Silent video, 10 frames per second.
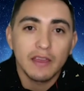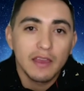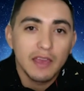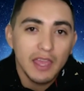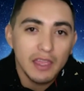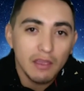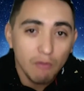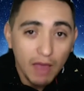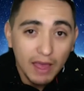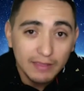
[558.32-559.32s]
hey,
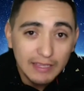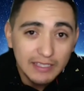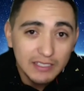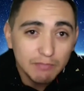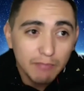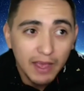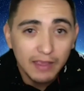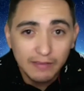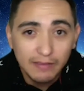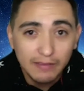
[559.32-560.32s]
at least
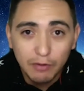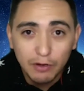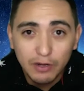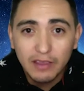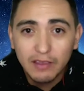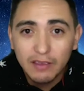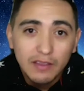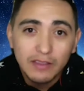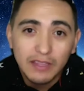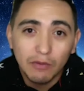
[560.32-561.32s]
by Labor Day,
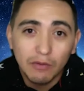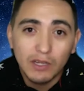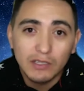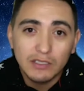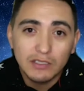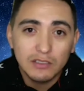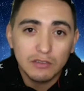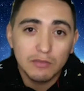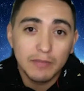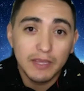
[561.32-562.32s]
they want us to
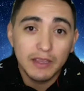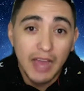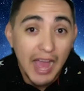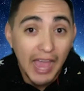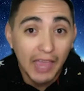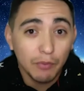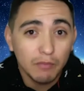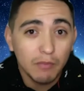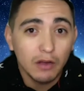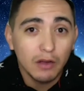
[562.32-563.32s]
be in a
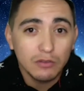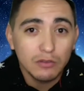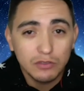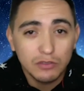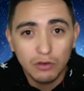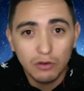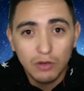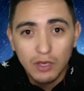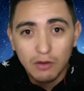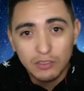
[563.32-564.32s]
hybrid model. So
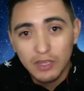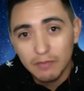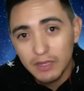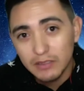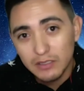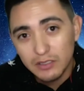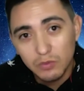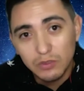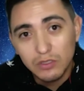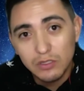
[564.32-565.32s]
what that means is
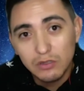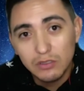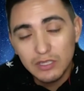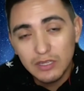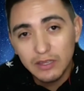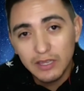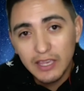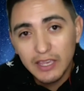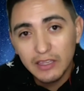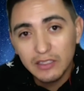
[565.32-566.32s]
we'll still see the
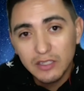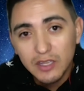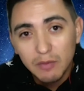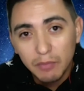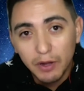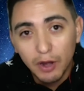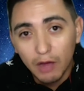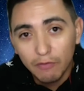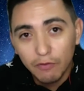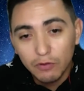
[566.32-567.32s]
kids, but
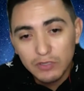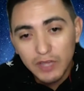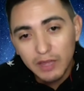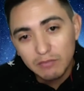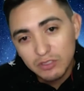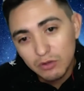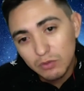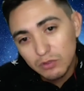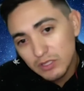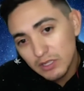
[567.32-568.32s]
not full time. So
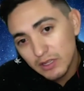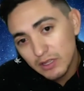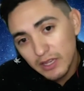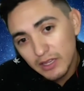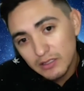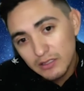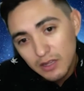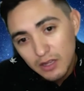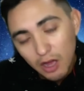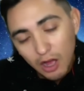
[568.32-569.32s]
we'll see the kids
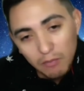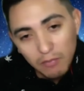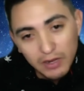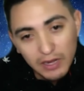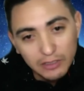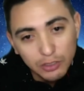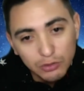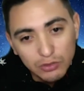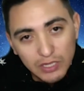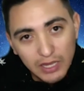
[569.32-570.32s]
on Monday,
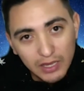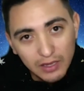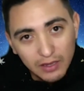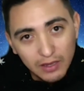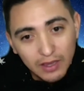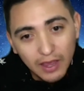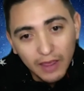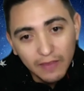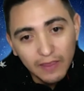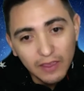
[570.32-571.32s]
Tuesday,
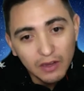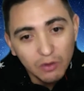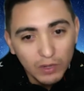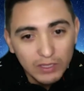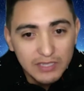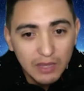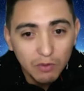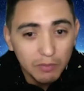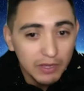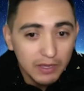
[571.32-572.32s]
and then Wednesday
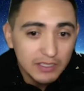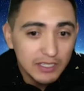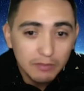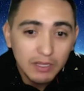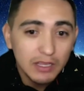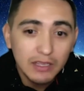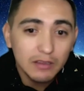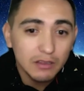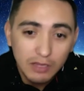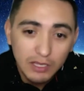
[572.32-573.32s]
will be a deep clean.
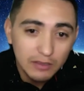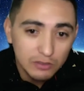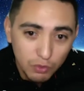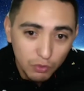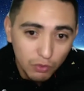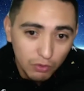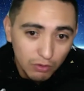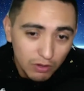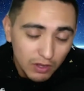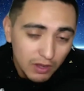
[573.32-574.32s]
They'll clean the school.
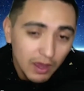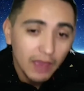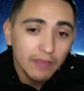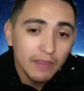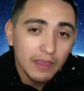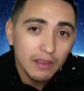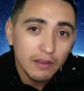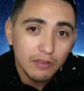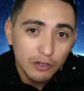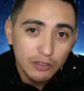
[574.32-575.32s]
And
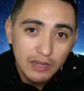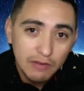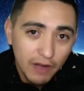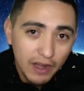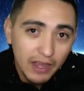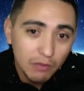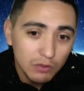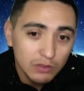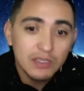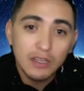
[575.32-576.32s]
then Thursday, Friday, we'll
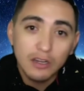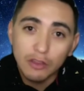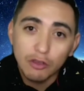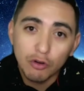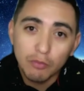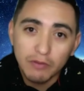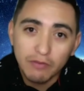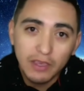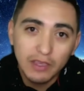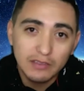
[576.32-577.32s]
see another group of
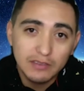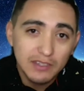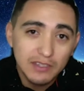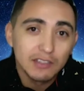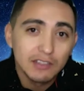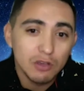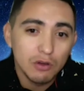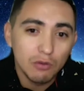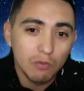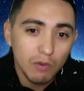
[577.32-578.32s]
kids.
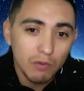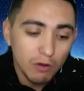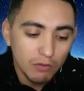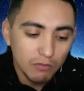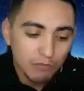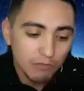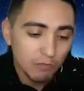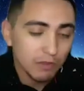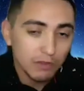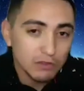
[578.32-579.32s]
So
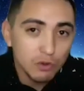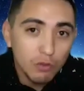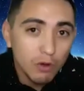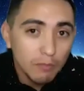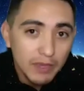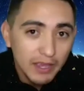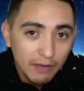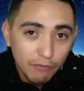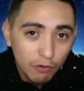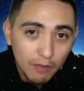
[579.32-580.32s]
the school won't be
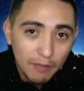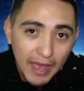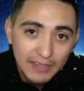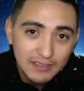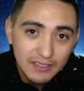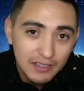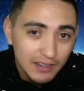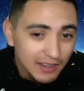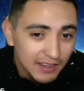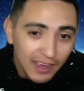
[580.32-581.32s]
at full capacity.
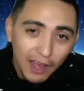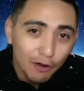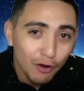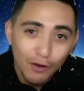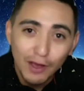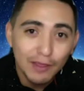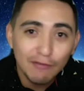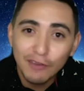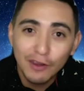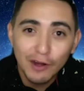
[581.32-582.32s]
I don't know how they
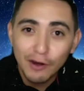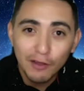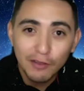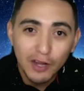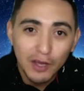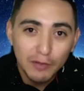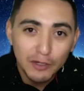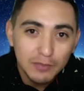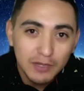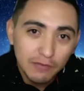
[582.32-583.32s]
figured out all the
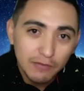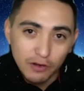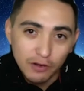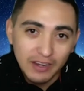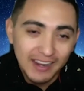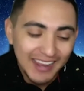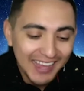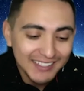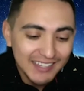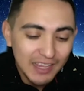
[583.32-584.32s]
numbers, but if your
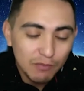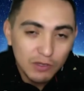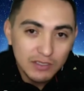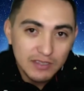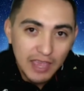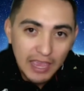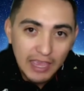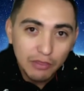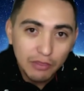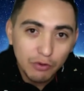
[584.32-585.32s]
last name was
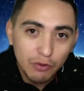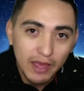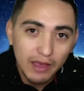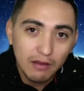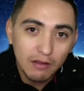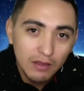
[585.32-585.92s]
A through L,